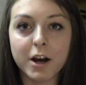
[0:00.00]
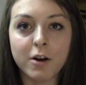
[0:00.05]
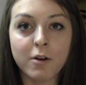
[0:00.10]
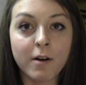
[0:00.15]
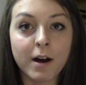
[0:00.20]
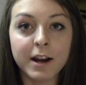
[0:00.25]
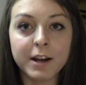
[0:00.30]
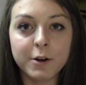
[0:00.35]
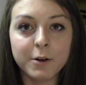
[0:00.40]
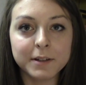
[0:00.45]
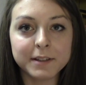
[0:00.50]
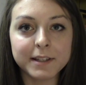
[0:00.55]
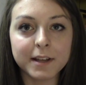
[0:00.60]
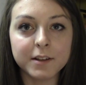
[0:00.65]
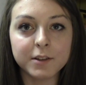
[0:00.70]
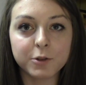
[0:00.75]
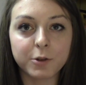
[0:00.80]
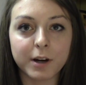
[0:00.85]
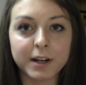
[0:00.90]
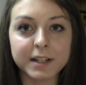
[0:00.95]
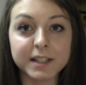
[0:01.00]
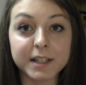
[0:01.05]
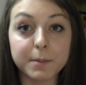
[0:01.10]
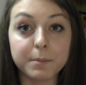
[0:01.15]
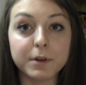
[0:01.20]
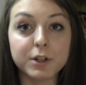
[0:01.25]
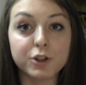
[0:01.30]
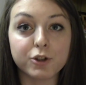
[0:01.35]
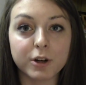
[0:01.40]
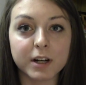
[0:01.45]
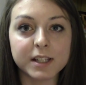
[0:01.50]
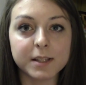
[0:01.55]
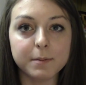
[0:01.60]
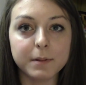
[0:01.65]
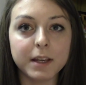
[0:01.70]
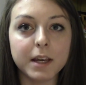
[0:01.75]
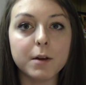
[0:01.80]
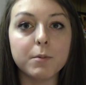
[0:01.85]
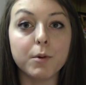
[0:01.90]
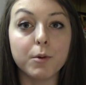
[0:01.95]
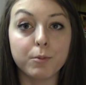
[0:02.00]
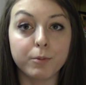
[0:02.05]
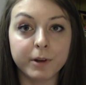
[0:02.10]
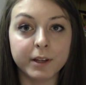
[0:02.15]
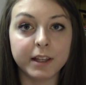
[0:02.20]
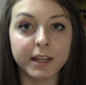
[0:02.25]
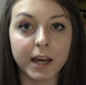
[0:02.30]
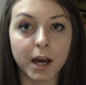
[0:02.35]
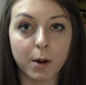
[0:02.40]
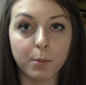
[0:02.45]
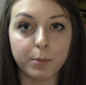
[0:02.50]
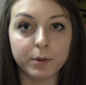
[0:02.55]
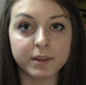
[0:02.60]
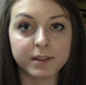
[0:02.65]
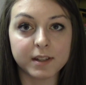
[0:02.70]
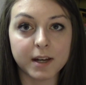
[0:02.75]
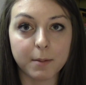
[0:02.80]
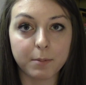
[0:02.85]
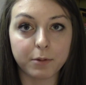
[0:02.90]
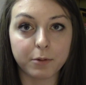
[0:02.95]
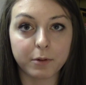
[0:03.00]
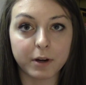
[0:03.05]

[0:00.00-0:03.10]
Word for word: know, I know it sounds crazy, but trust me, it will really help with step